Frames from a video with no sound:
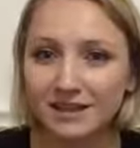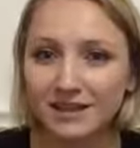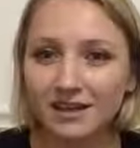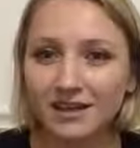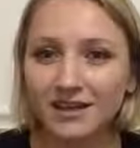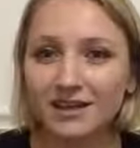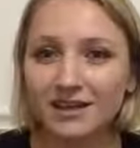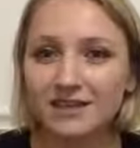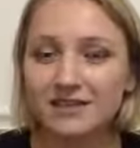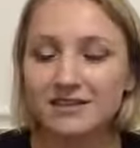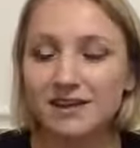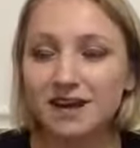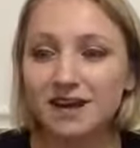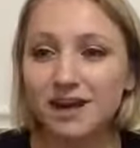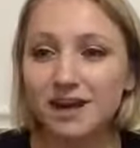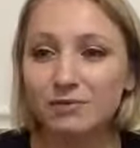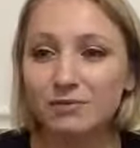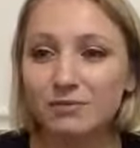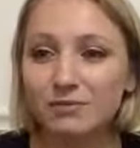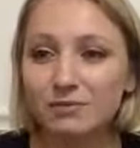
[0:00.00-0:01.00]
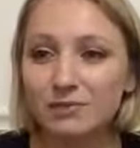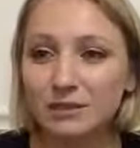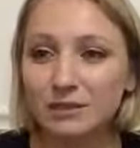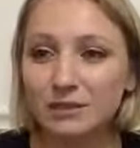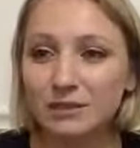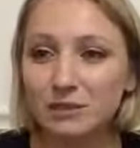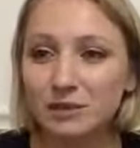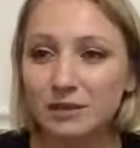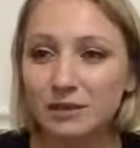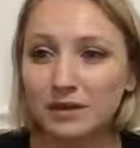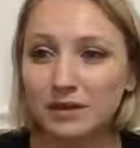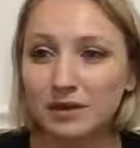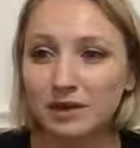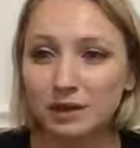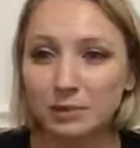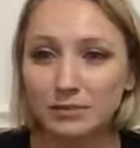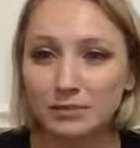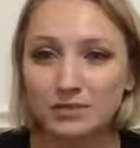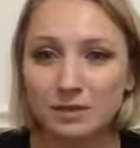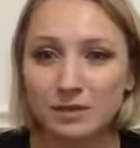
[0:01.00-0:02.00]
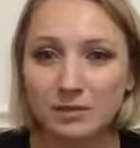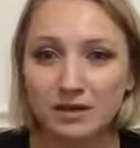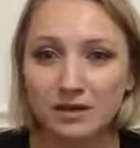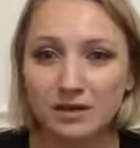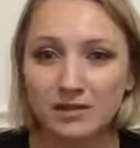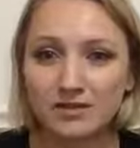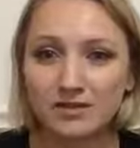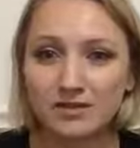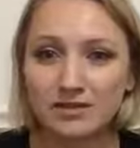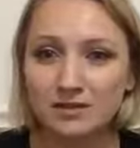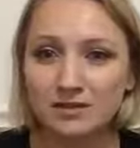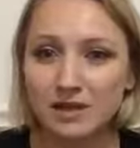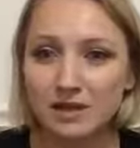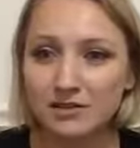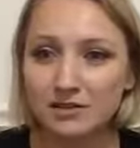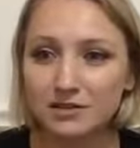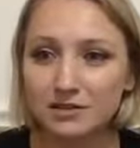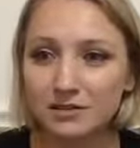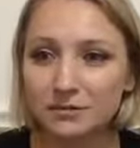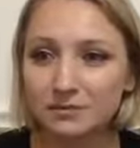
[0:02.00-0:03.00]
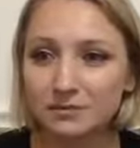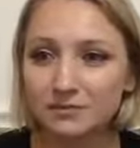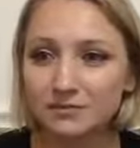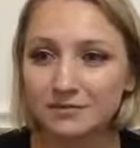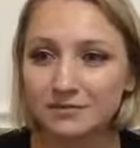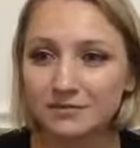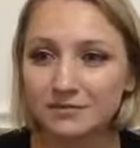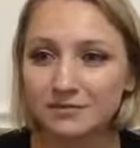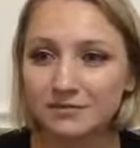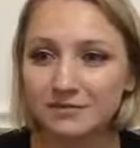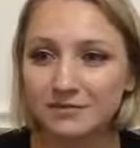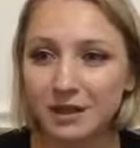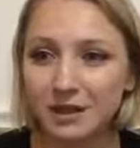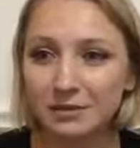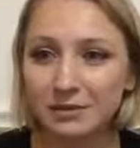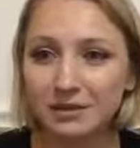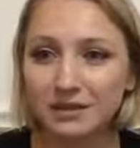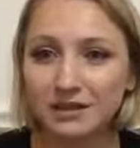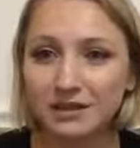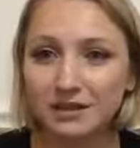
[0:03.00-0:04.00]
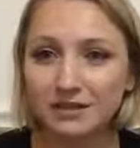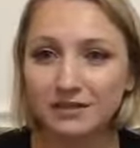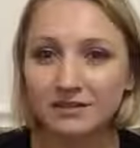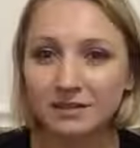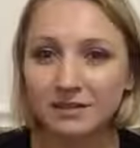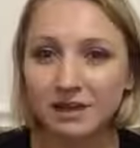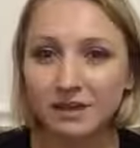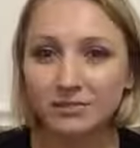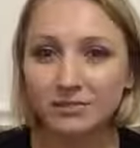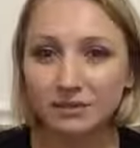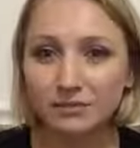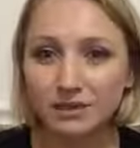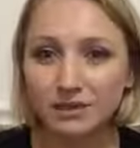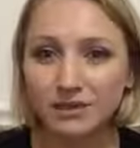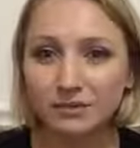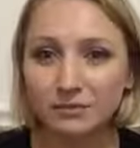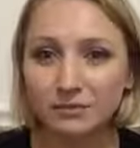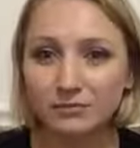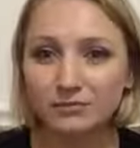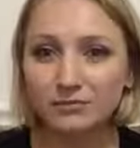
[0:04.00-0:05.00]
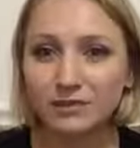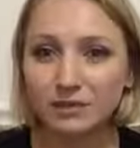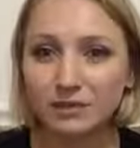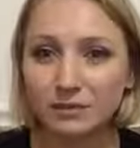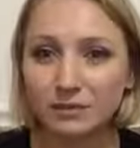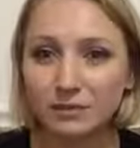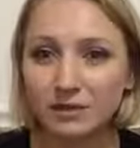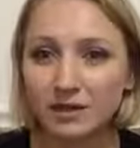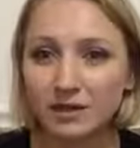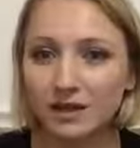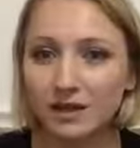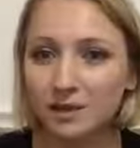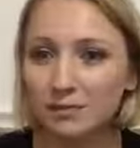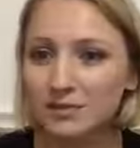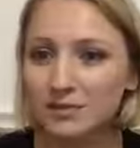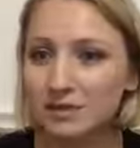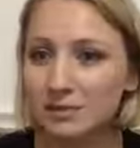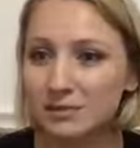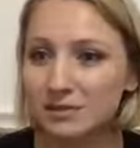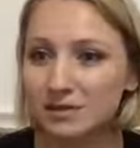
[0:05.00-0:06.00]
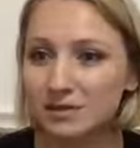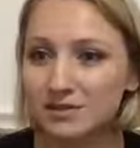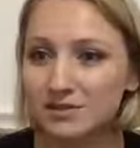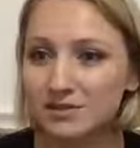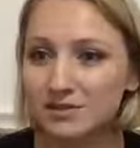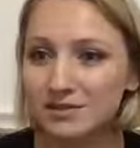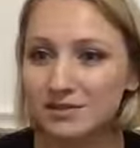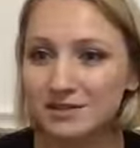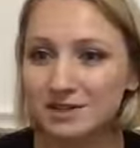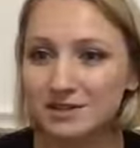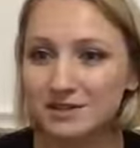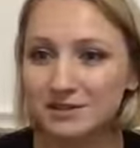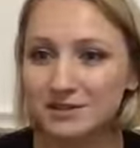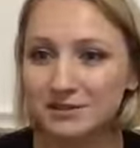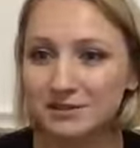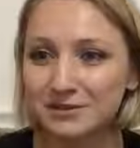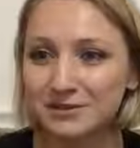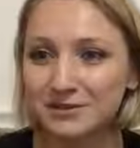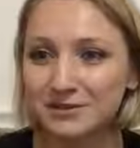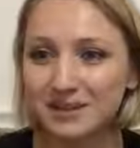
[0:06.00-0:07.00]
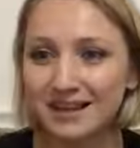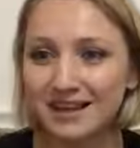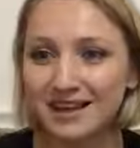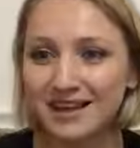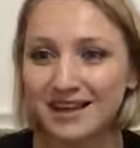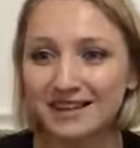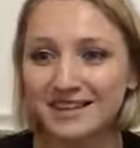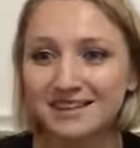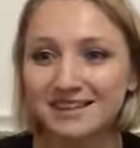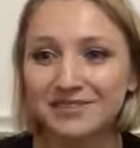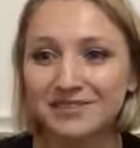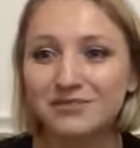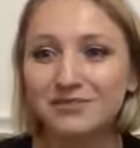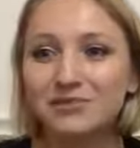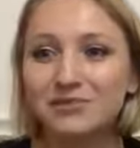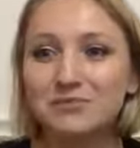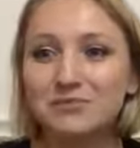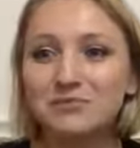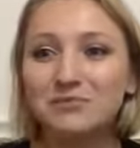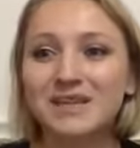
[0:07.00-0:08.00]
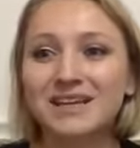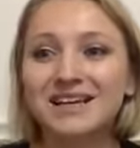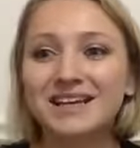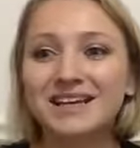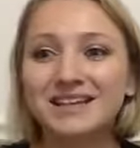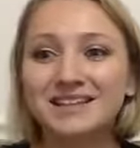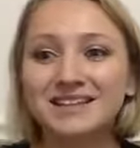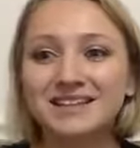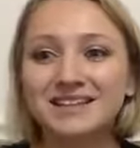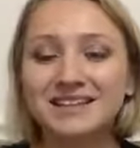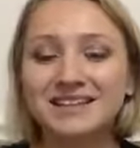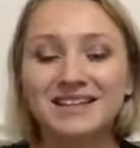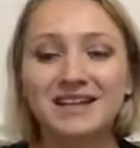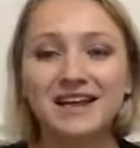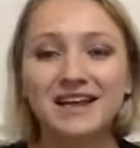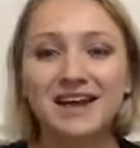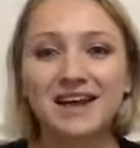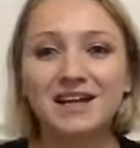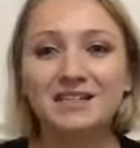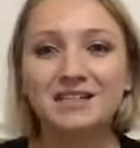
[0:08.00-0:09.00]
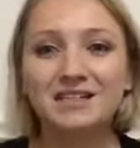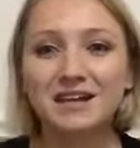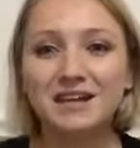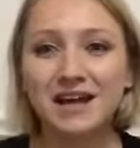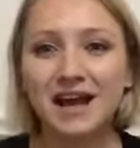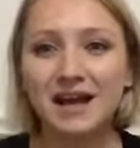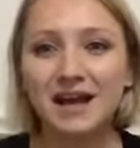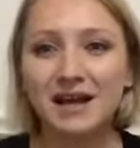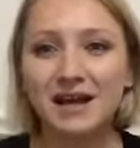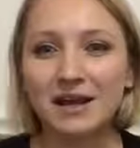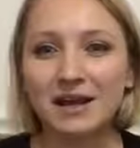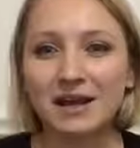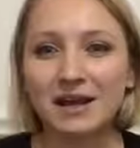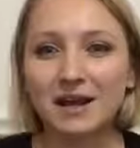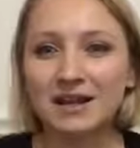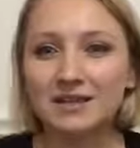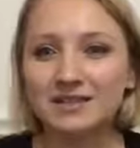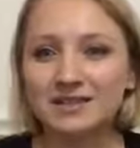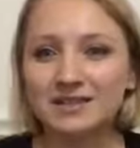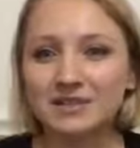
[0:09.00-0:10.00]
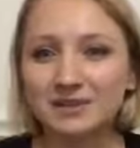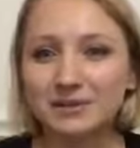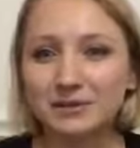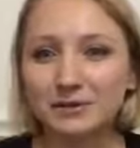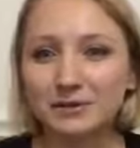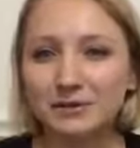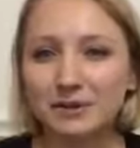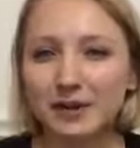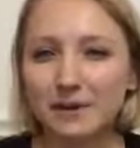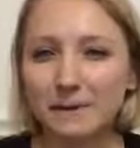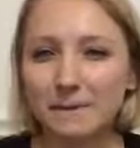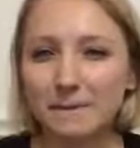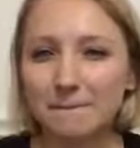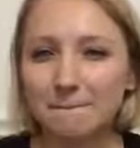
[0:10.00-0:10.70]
and I really want to help someone else do that too. I really want to help someone else do that too. For me to kind of to